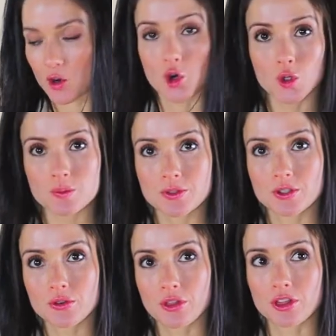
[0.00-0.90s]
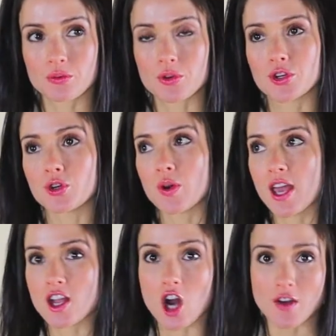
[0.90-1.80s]
cold brew through
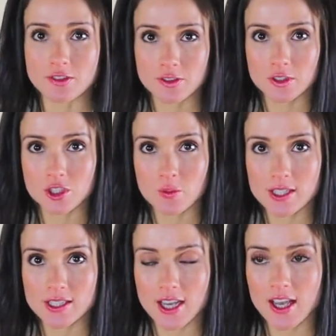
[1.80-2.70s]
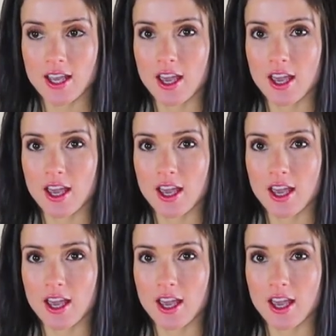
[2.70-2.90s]
a coffee filter one day,